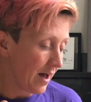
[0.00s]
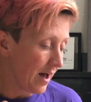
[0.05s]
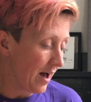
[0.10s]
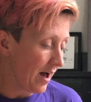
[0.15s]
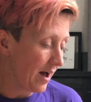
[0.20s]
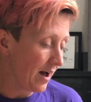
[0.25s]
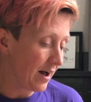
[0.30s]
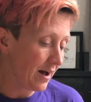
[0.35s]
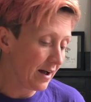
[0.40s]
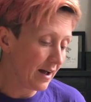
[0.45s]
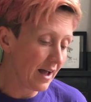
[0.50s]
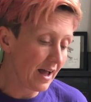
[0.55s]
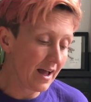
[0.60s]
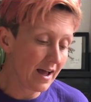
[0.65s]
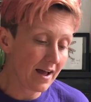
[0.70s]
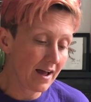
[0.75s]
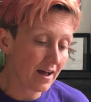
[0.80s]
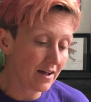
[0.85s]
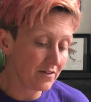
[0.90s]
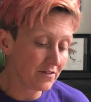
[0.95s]

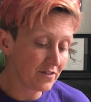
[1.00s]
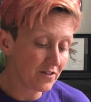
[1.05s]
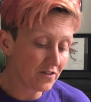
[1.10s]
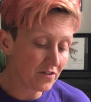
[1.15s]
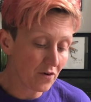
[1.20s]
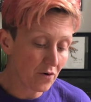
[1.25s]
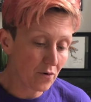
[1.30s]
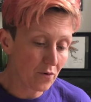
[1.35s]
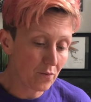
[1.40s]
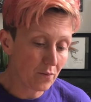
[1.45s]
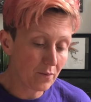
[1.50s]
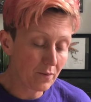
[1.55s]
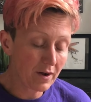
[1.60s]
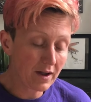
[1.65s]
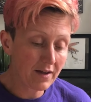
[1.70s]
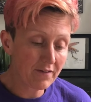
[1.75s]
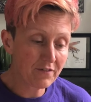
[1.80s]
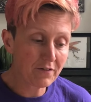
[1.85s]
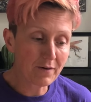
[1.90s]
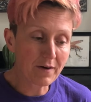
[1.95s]
And so
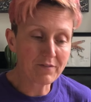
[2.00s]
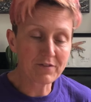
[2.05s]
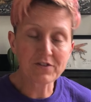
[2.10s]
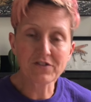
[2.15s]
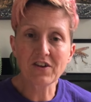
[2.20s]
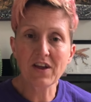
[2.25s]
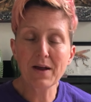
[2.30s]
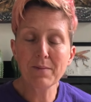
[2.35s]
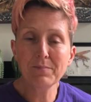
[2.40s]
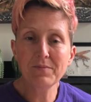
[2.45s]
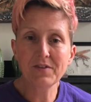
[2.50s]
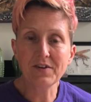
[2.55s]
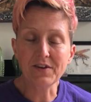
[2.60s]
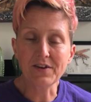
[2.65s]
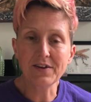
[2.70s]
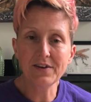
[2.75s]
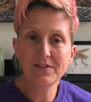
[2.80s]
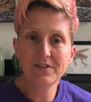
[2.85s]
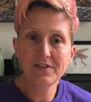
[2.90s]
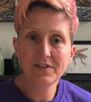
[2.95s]
if you're ever
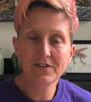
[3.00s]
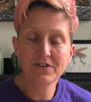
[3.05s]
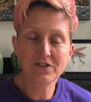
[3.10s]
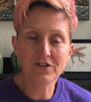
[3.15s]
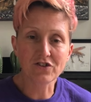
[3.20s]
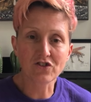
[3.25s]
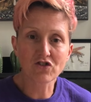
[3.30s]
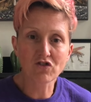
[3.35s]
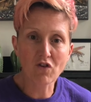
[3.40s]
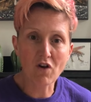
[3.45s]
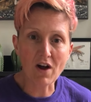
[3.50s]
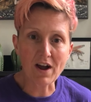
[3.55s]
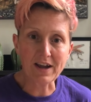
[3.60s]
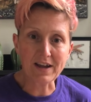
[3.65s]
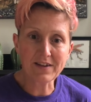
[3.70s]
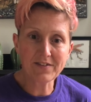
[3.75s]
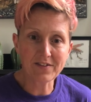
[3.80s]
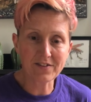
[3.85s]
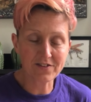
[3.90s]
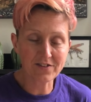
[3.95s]
tempted to try
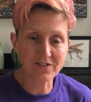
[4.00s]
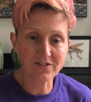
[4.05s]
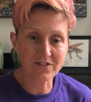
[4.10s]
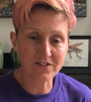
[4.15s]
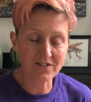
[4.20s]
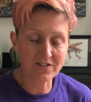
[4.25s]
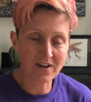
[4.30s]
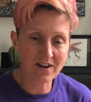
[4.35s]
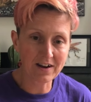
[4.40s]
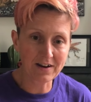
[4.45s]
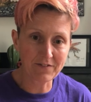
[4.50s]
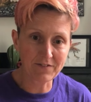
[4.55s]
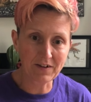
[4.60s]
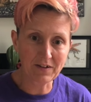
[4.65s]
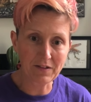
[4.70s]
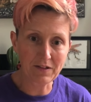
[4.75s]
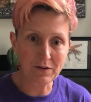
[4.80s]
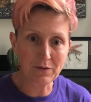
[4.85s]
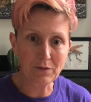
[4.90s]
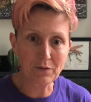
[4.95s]
it, this is just kind of a
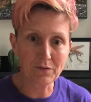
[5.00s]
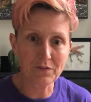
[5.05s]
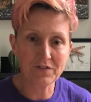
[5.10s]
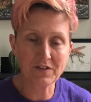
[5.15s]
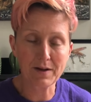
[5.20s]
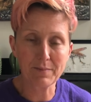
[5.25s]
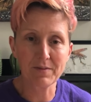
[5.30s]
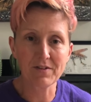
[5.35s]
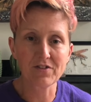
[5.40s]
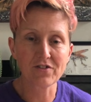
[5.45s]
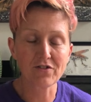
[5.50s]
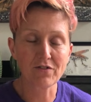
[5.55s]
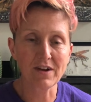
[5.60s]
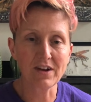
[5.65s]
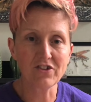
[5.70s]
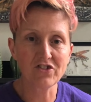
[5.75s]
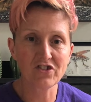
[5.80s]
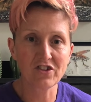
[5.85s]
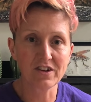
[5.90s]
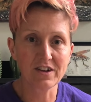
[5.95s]
little
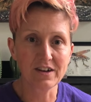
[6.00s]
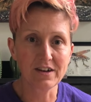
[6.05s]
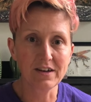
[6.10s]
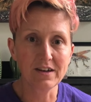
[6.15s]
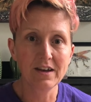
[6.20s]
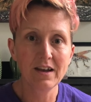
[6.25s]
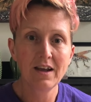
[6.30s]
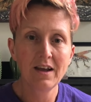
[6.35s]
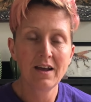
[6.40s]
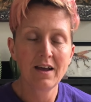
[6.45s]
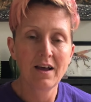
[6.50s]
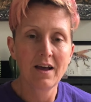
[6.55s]
demonstration,